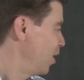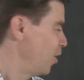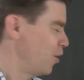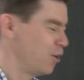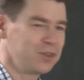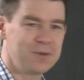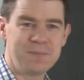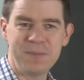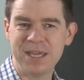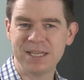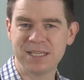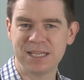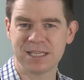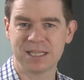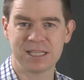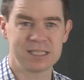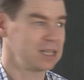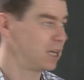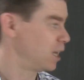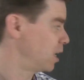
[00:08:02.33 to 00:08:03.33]
Other meetings
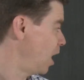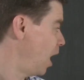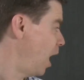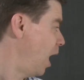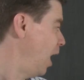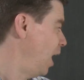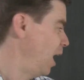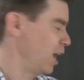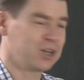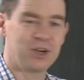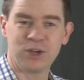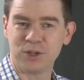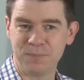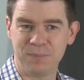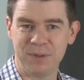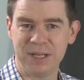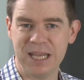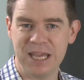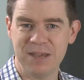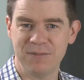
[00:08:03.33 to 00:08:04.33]
is like, I
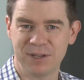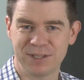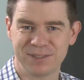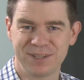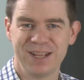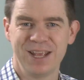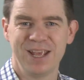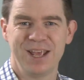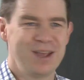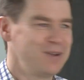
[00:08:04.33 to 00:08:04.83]
couldn't believe it.